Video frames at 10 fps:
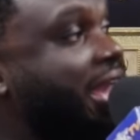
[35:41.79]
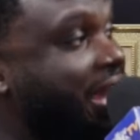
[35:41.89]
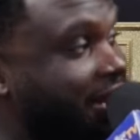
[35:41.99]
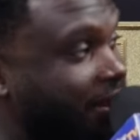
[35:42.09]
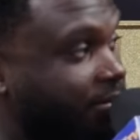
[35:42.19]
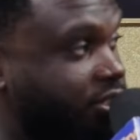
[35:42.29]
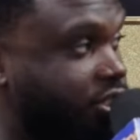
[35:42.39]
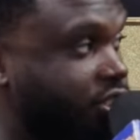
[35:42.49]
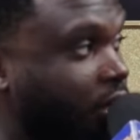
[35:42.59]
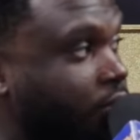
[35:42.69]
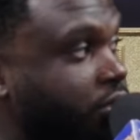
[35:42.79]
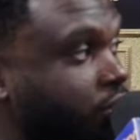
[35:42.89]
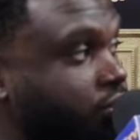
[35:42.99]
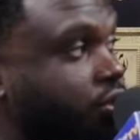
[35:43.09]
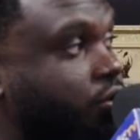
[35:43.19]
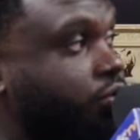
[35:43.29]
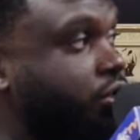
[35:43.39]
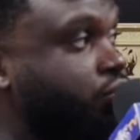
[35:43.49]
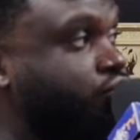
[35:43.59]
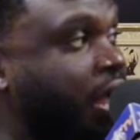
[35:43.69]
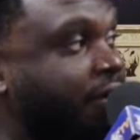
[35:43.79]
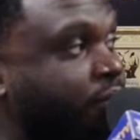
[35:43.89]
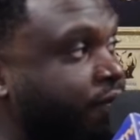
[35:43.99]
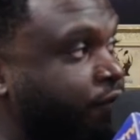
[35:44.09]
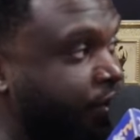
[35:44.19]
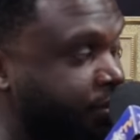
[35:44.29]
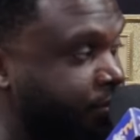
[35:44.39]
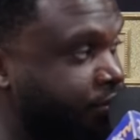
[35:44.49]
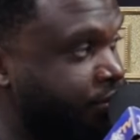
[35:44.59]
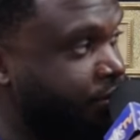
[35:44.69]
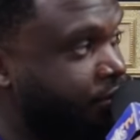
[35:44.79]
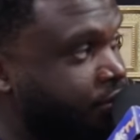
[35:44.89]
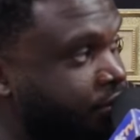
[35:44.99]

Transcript: and I'm gonna salt your your your driveway for you. Right.